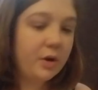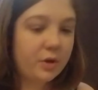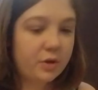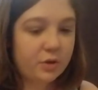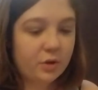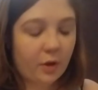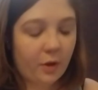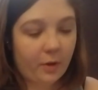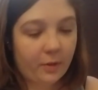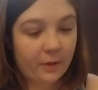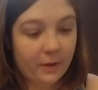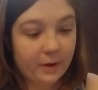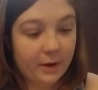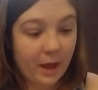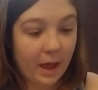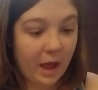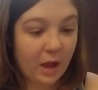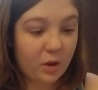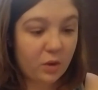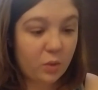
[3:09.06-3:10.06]
So the
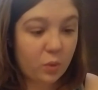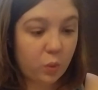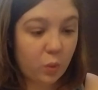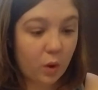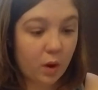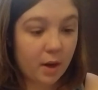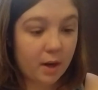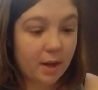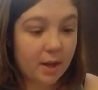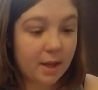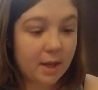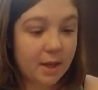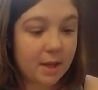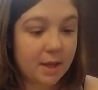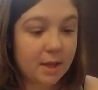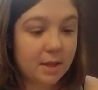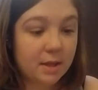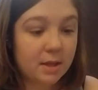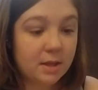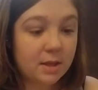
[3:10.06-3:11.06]
next one
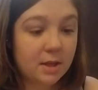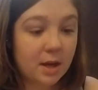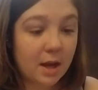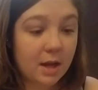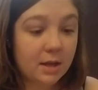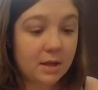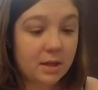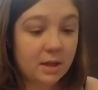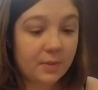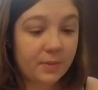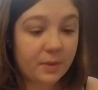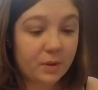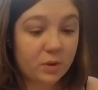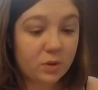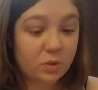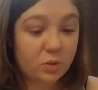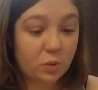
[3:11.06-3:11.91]
is Test in the